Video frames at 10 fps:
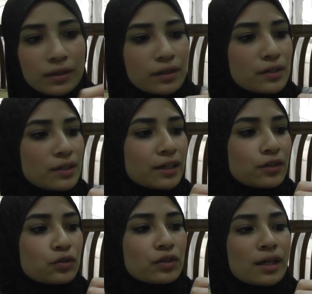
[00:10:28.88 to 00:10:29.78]
There's a
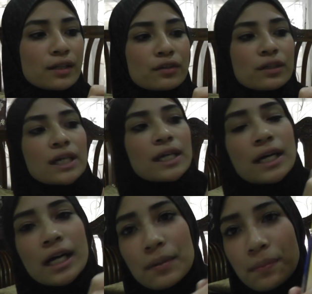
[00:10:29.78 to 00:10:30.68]
three color,
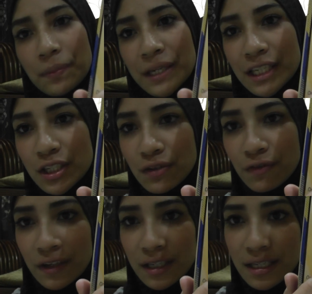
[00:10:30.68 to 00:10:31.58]
a peach
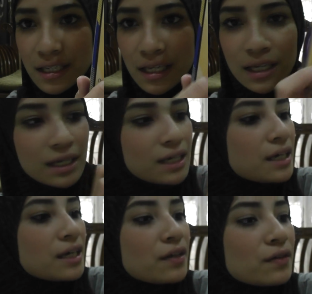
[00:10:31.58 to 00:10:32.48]
fizz,
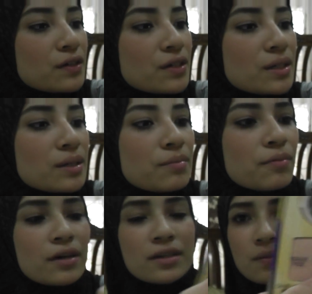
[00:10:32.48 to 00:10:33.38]
there's a
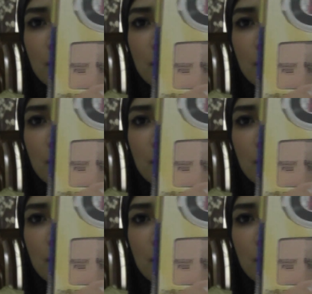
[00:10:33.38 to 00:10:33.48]
bronze